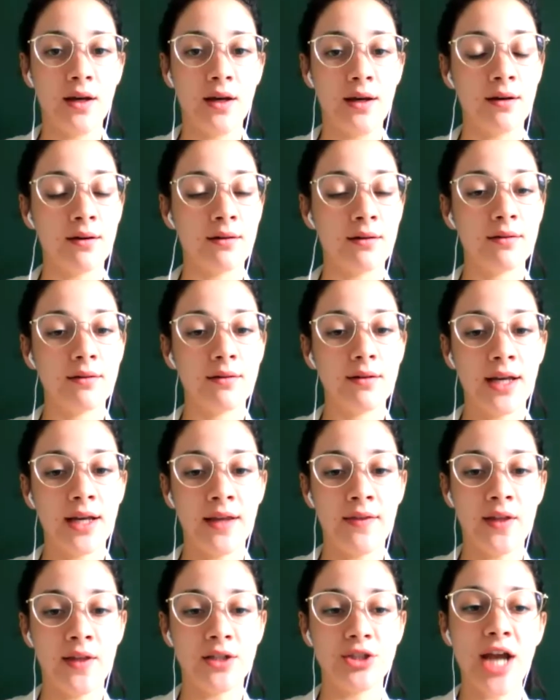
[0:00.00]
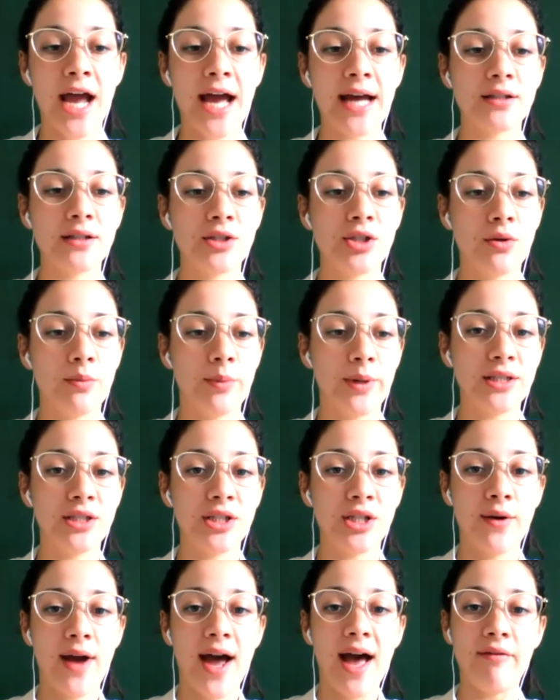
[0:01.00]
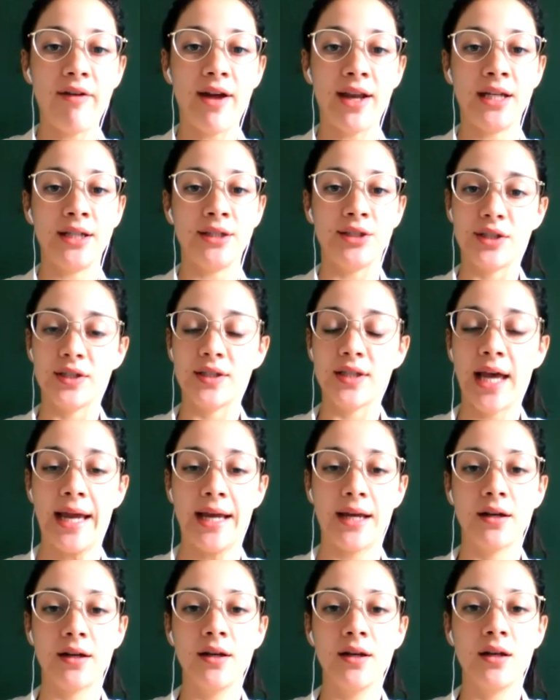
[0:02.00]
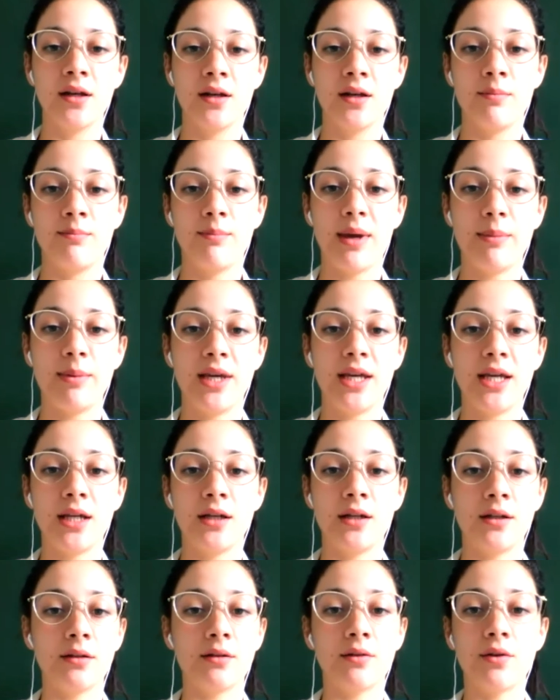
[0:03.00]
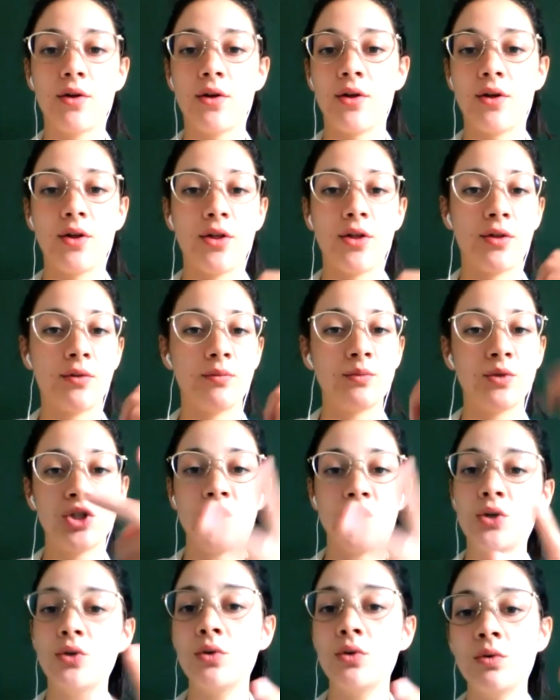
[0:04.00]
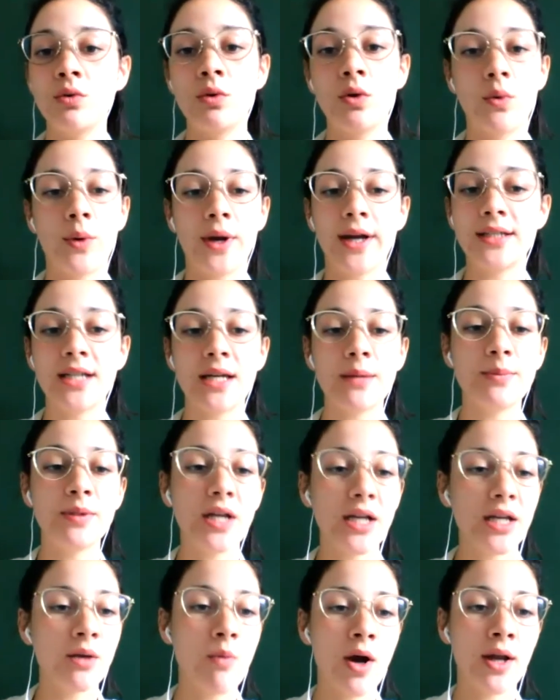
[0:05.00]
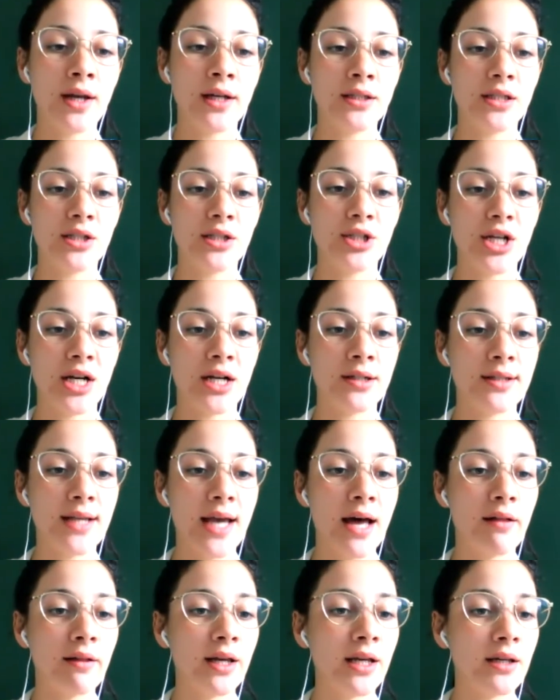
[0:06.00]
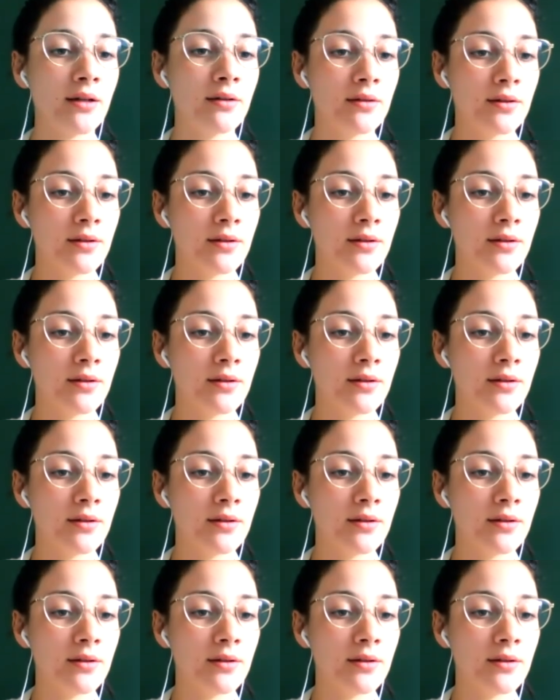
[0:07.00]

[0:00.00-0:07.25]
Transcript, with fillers: the in the chat too, but do you have any just like maybe two quick tips that you wanted to share, Sally?